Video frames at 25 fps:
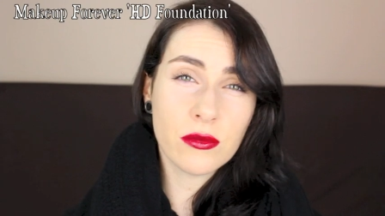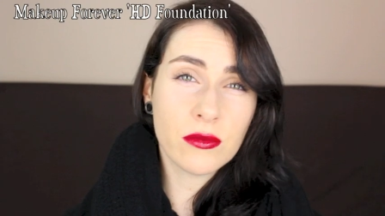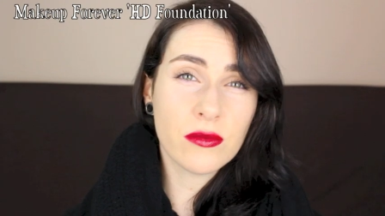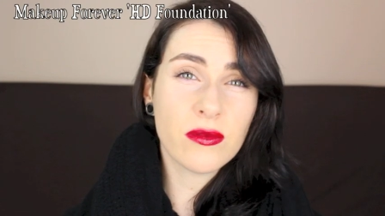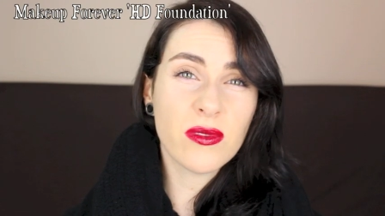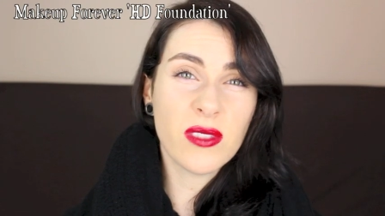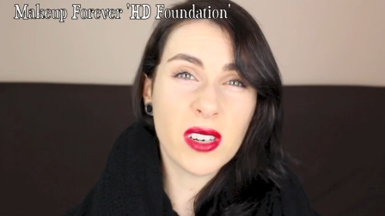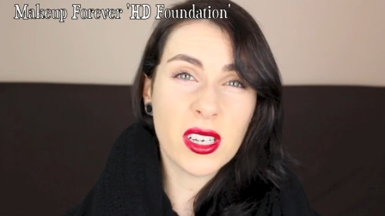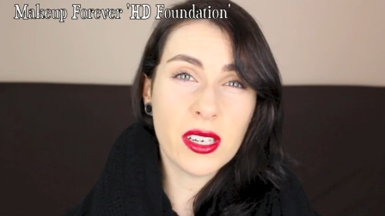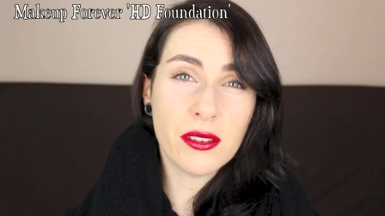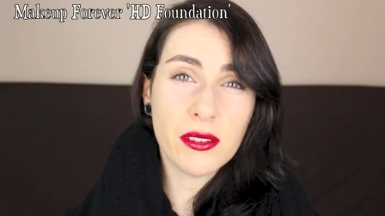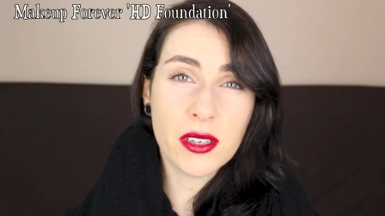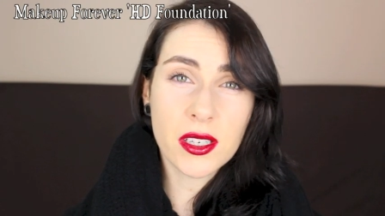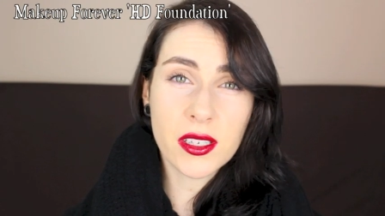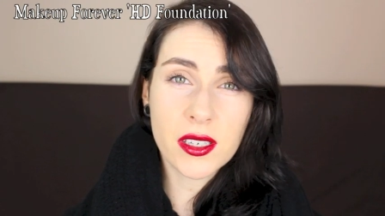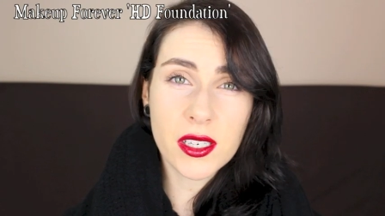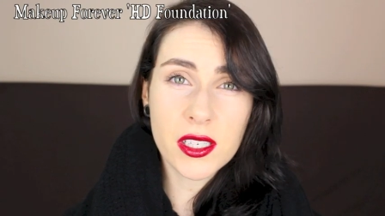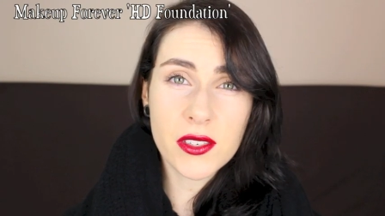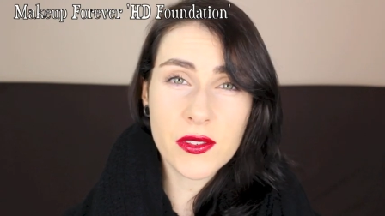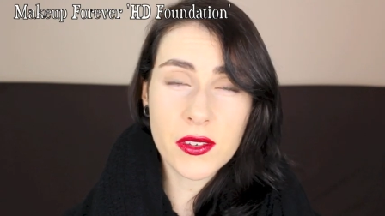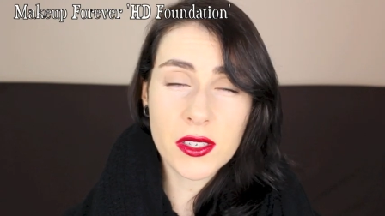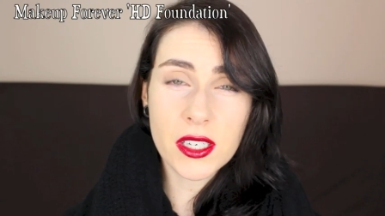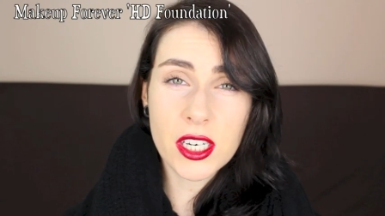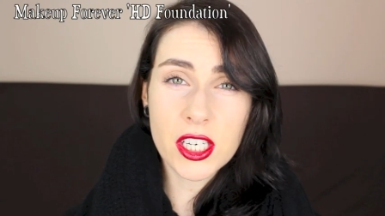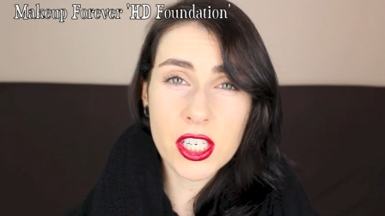really, really
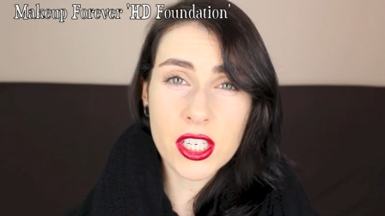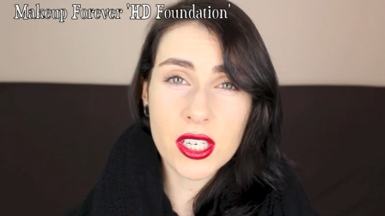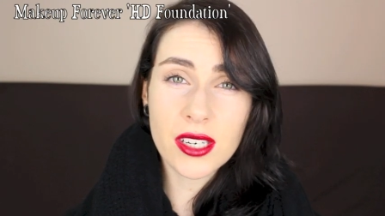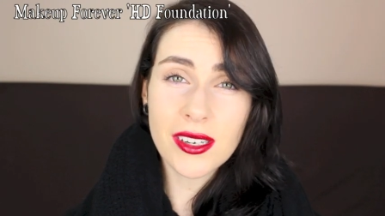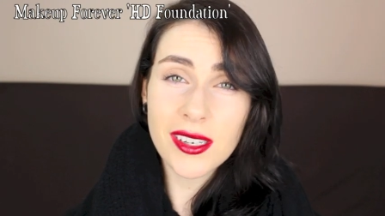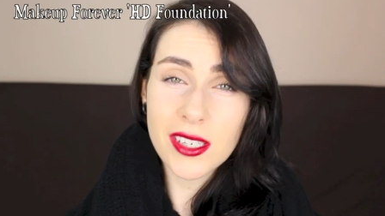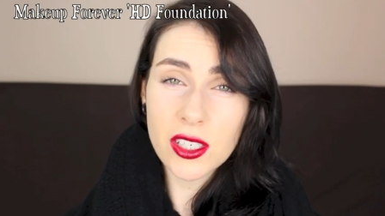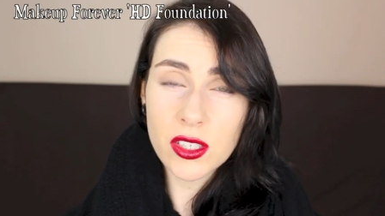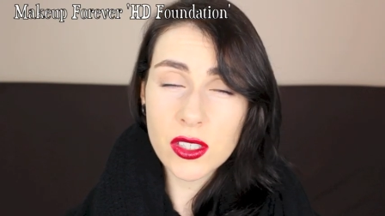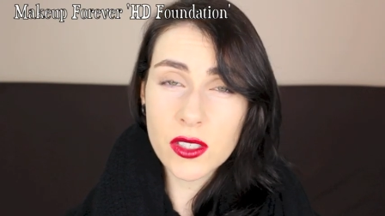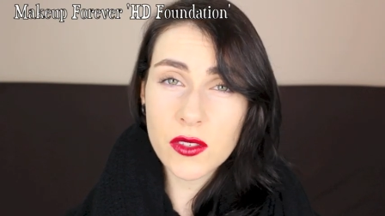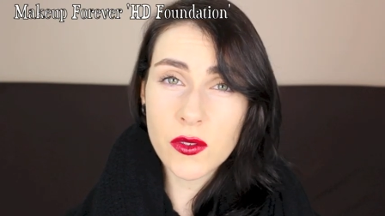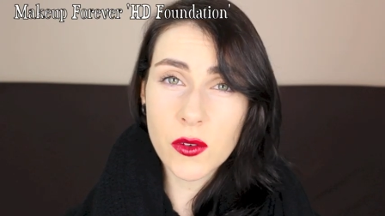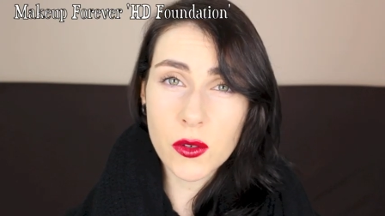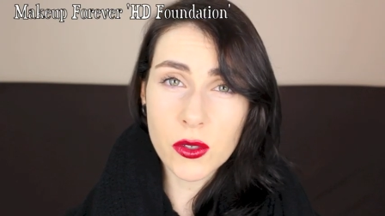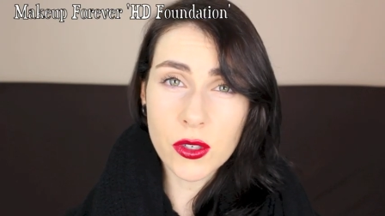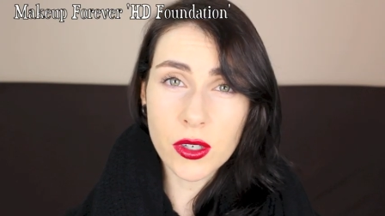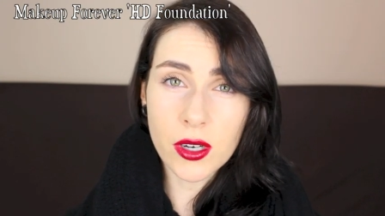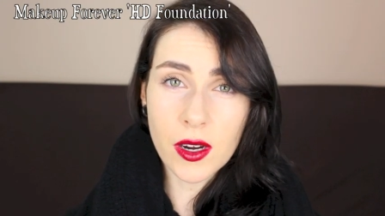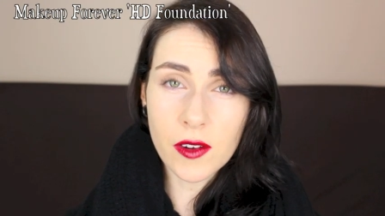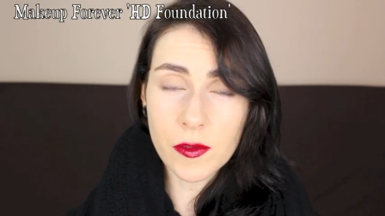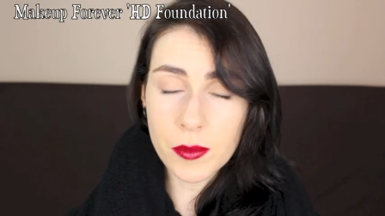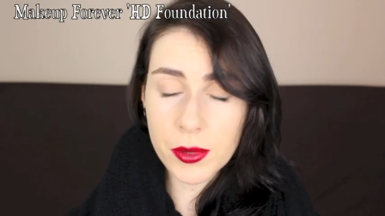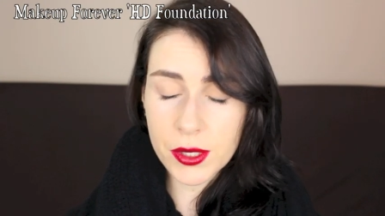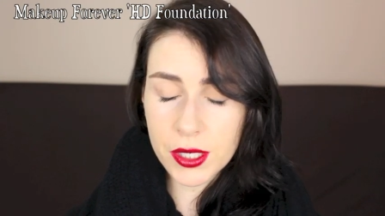nice foundation and it does
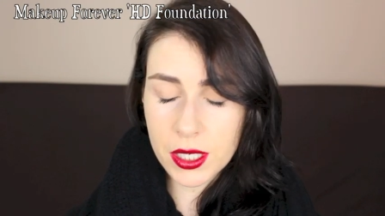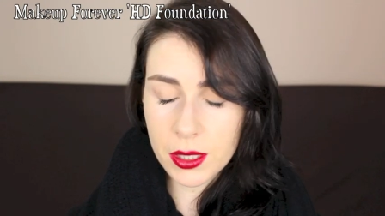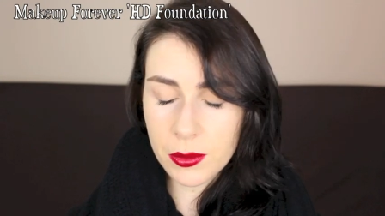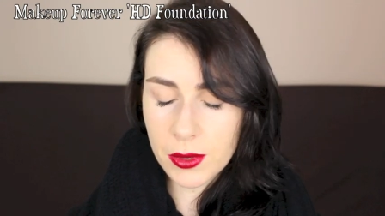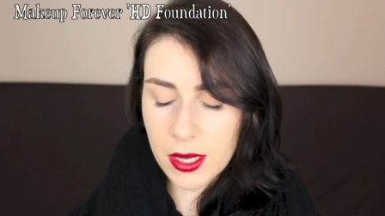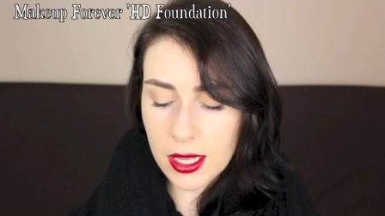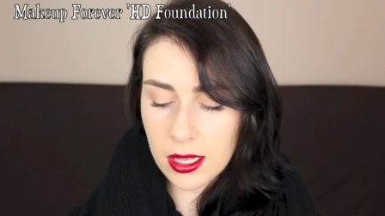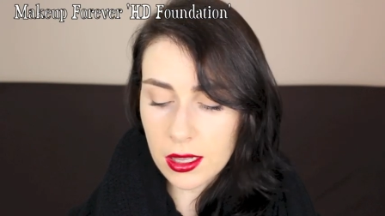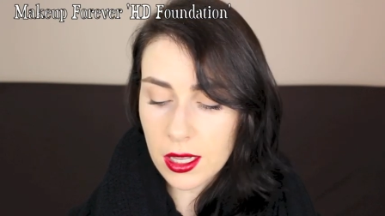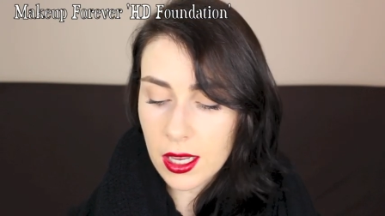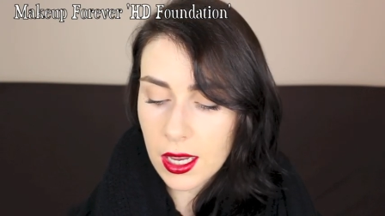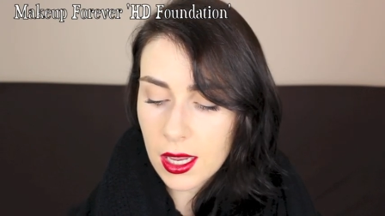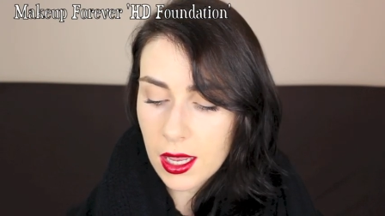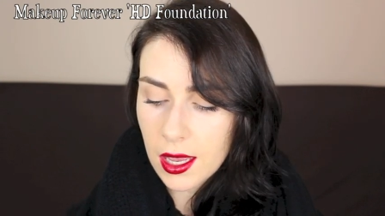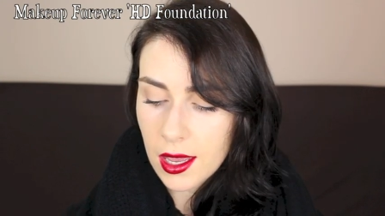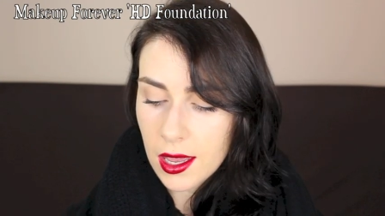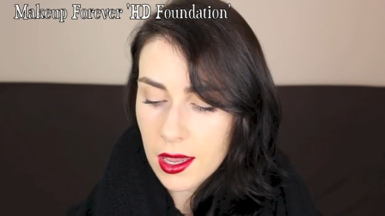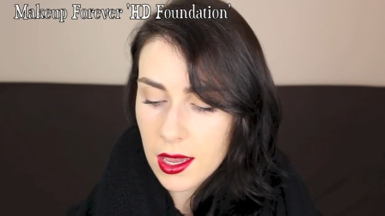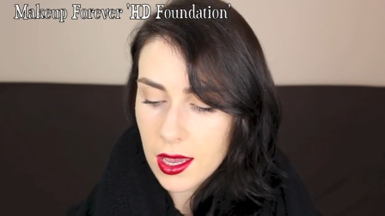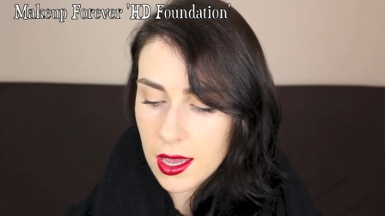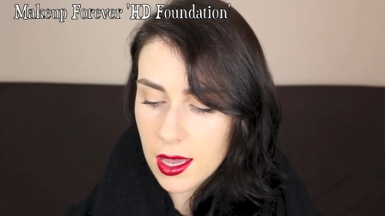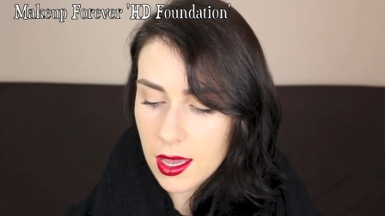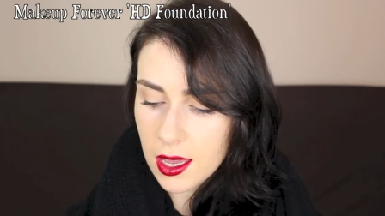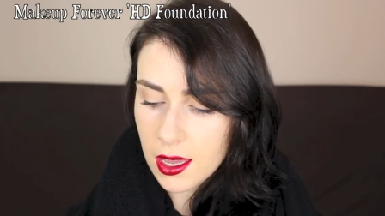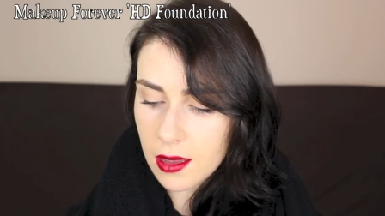photograph pretty well
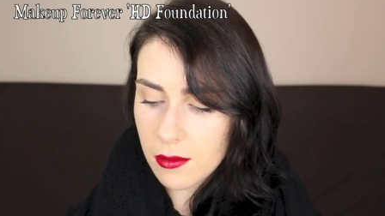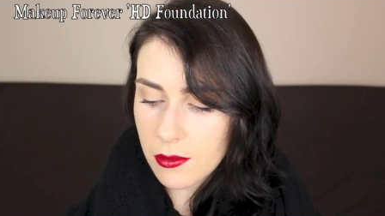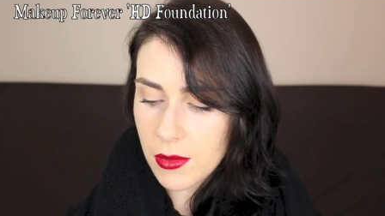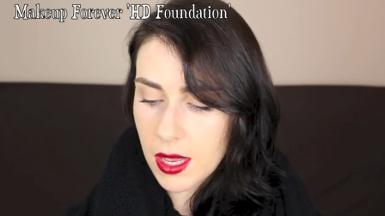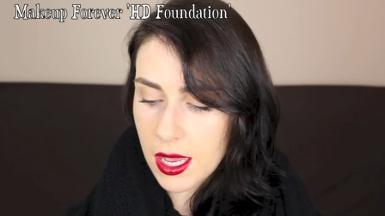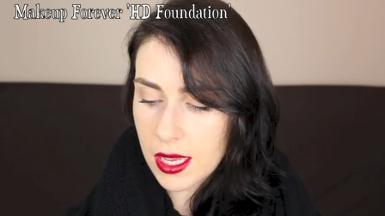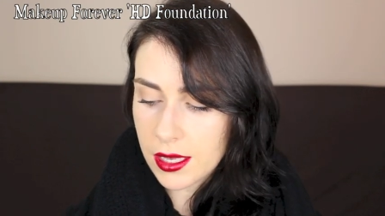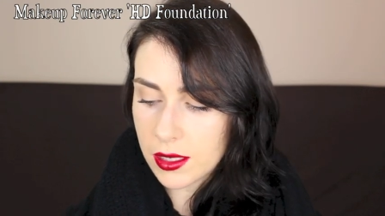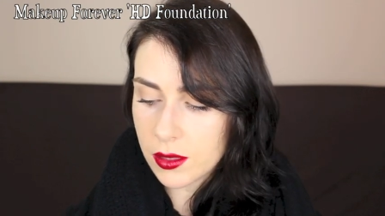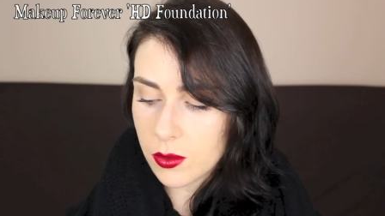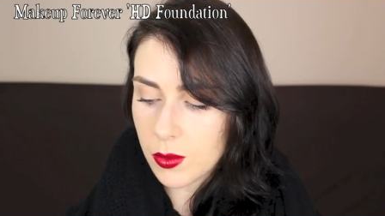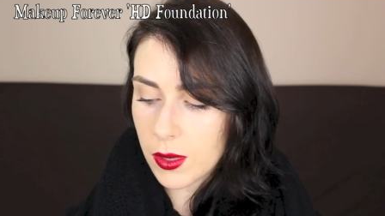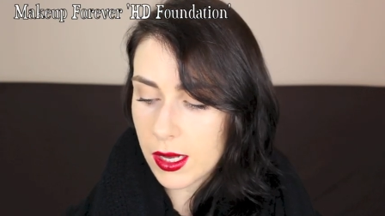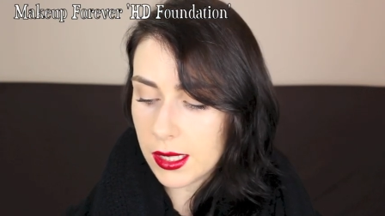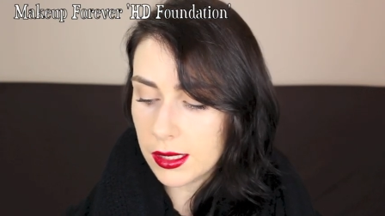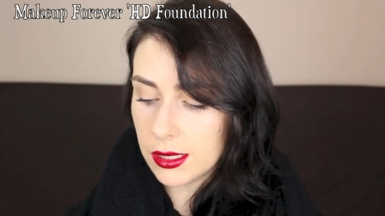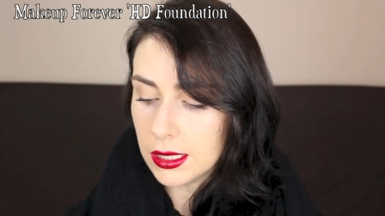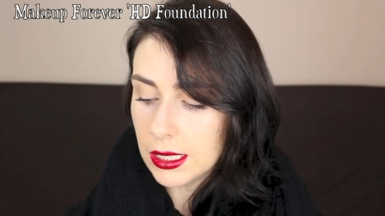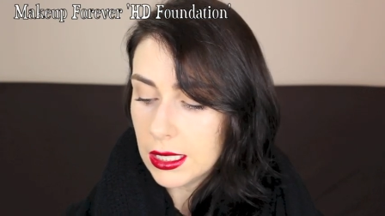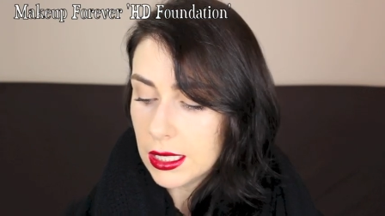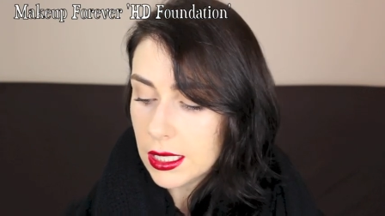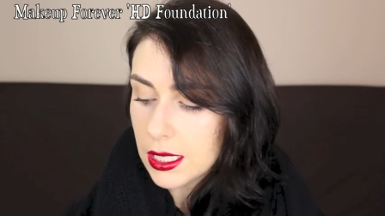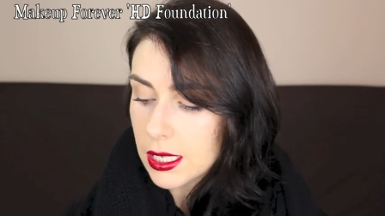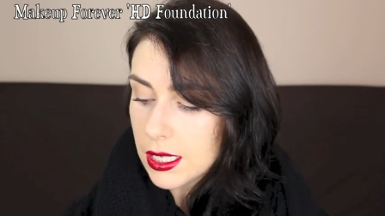as well.